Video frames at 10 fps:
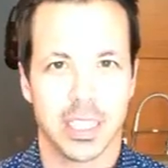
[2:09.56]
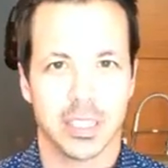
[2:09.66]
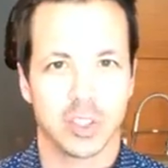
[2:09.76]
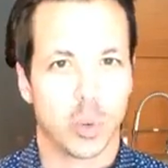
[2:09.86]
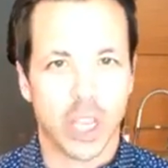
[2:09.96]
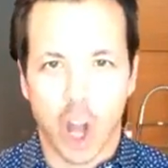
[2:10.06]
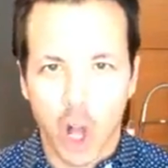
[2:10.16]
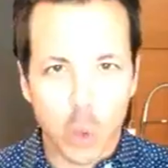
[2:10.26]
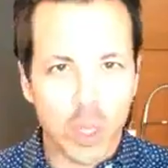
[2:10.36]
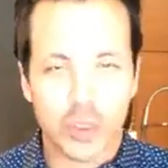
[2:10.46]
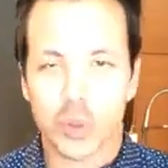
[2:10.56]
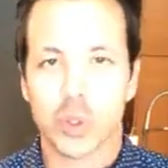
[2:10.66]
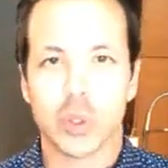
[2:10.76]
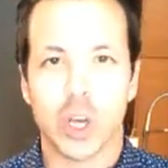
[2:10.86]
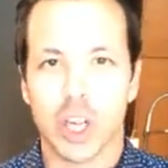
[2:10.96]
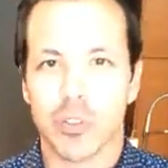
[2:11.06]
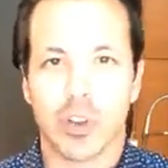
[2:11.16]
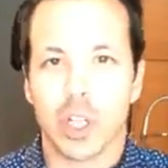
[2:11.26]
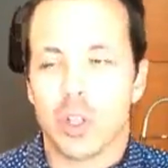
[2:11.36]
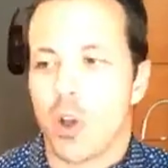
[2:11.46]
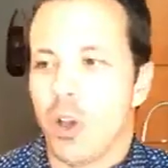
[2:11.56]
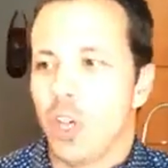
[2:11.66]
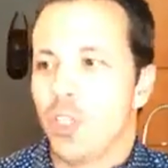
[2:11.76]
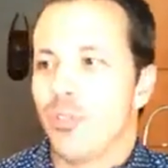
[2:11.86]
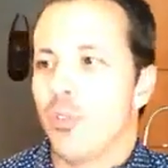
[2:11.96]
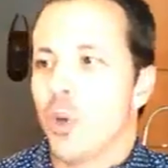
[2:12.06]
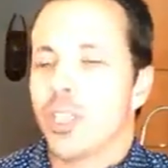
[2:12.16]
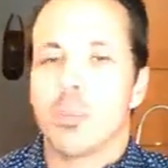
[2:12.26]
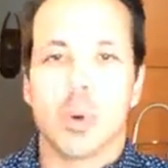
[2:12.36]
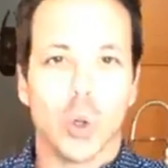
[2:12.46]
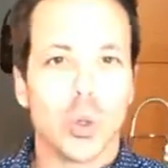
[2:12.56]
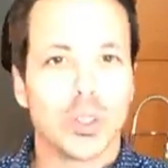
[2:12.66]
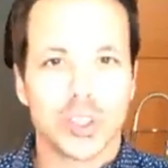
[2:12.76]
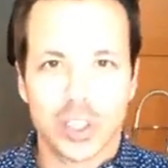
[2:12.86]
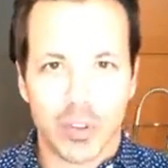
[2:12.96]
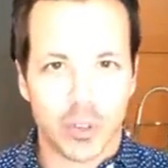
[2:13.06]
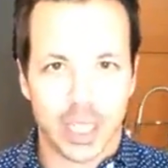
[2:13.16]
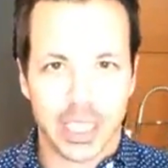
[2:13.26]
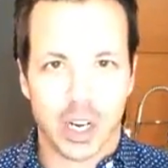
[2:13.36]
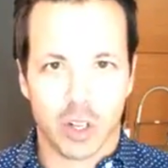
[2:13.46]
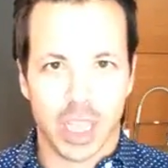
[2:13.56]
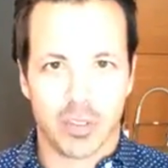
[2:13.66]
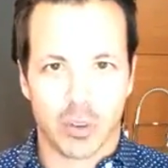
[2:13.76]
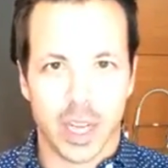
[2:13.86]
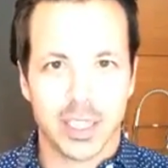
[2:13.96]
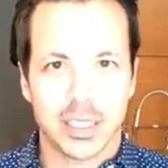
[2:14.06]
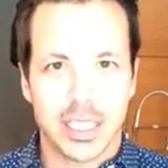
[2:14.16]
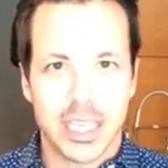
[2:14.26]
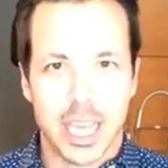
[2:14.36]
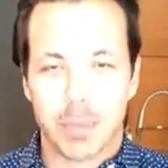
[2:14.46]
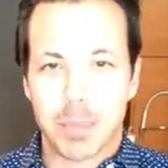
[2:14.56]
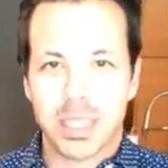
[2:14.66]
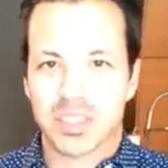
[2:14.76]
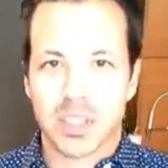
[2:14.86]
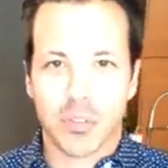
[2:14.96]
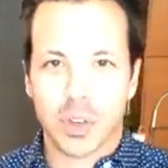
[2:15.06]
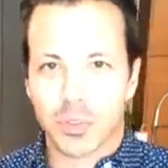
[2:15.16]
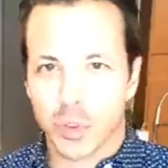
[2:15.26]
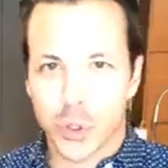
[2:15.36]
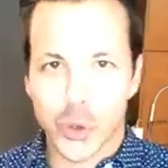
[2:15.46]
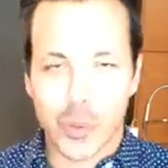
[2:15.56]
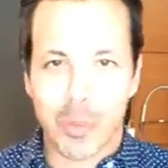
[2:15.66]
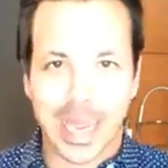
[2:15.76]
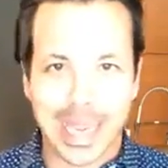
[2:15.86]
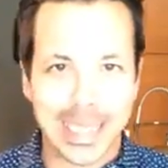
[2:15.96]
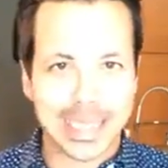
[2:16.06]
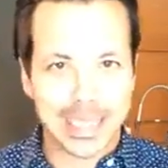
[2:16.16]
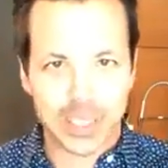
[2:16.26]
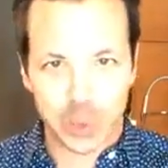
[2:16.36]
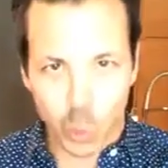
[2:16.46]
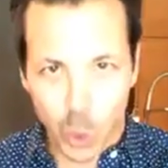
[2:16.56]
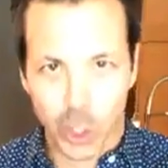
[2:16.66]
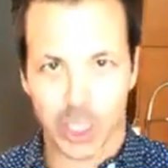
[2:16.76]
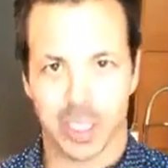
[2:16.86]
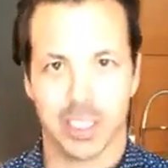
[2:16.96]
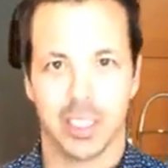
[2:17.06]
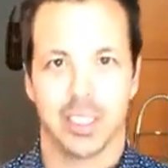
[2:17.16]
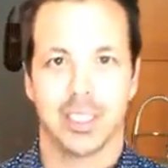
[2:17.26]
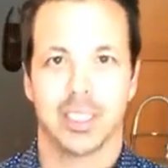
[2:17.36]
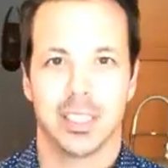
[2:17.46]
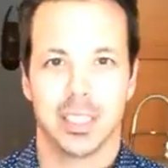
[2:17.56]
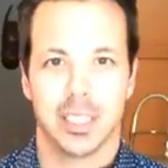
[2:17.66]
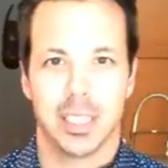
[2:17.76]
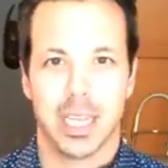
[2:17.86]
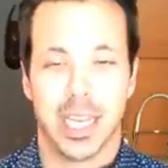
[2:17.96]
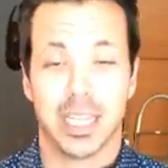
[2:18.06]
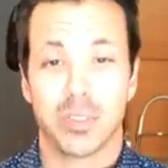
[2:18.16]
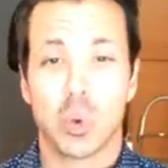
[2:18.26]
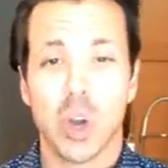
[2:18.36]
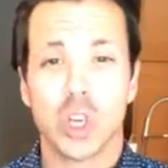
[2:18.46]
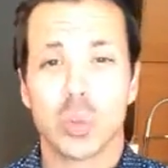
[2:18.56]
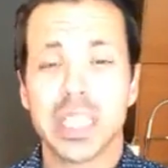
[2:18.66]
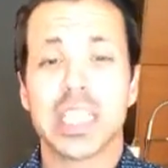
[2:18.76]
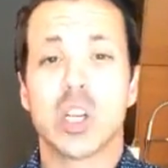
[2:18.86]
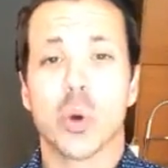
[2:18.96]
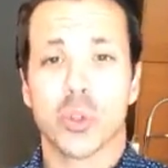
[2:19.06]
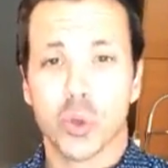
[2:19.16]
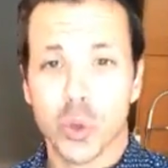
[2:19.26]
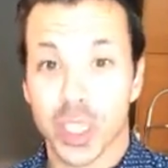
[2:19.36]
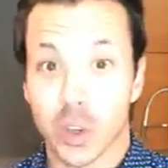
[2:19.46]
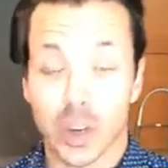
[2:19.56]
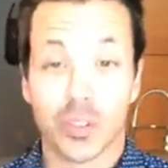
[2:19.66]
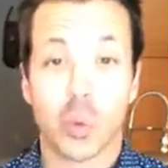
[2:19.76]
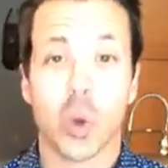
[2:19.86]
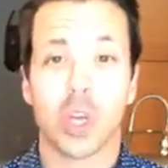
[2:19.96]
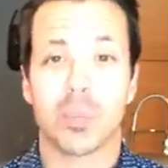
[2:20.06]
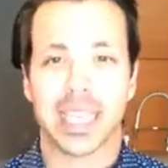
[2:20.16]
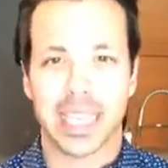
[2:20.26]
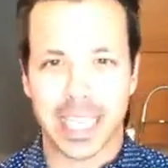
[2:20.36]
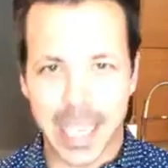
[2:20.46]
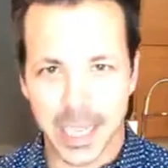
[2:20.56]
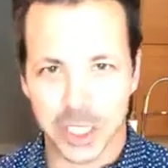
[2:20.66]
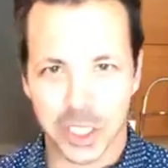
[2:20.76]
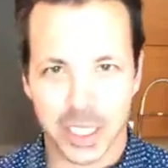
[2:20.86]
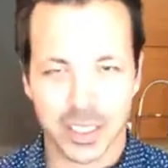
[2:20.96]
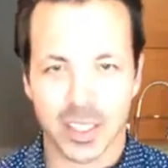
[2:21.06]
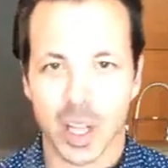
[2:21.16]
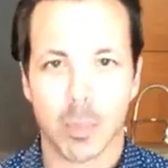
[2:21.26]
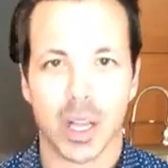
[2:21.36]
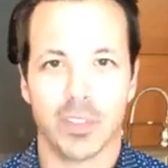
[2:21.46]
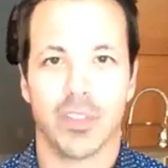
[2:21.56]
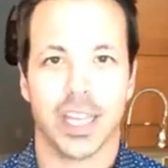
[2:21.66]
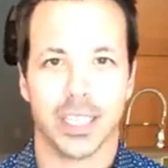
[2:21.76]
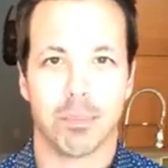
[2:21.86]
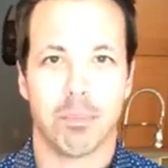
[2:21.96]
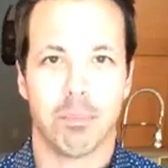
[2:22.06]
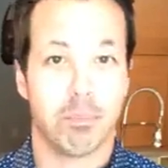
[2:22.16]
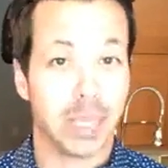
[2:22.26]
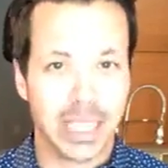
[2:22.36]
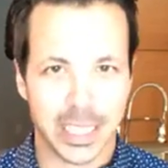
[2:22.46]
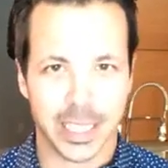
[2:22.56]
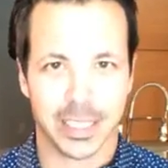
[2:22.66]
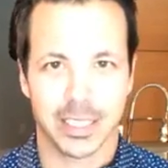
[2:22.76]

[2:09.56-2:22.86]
So we all went through unavoidable suffering in our life, right? And maybe suffering for you or pain is work. And if you want to really go through it, or if you want to be engaged, it's all about finding meaning.